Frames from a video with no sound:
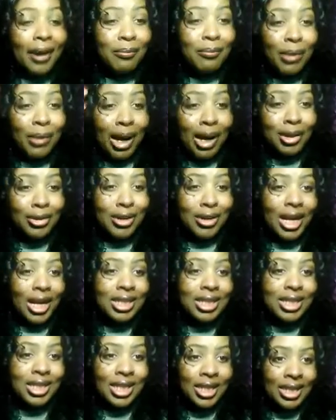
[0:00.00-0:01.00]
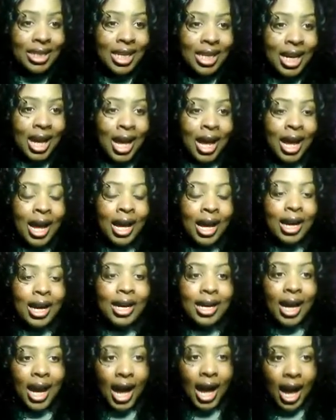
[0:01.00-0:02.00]
mind you, I just
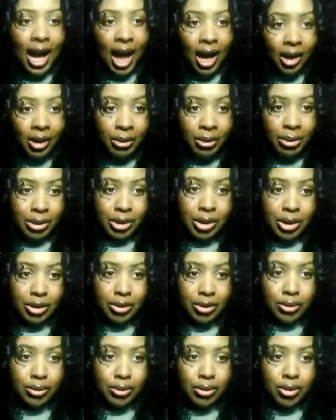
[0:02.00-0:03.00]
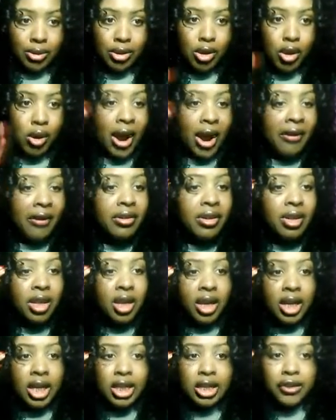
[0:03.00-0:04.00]
got out of beauty school, so
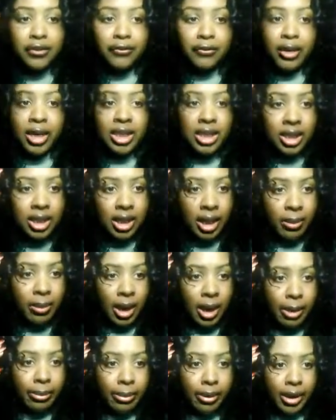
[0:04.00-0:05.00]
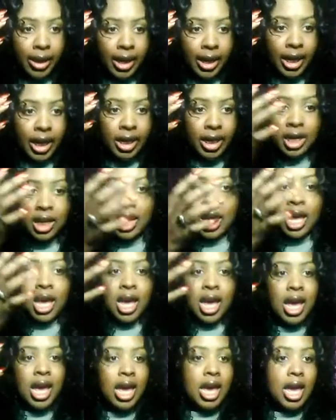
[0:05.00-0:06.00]
everything is freshly in my brain.
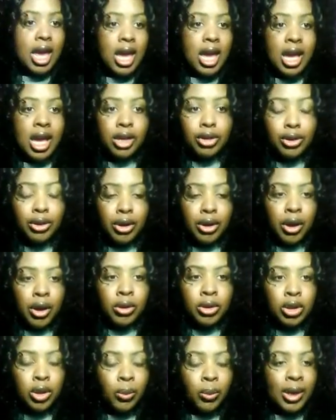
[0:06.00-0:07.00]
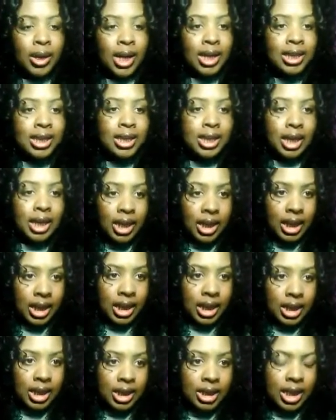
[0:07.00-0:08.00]
And so when I seen
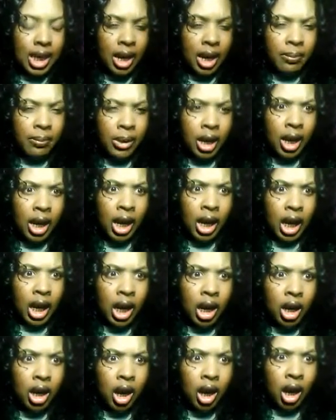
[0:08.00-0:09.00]
this, I'm like,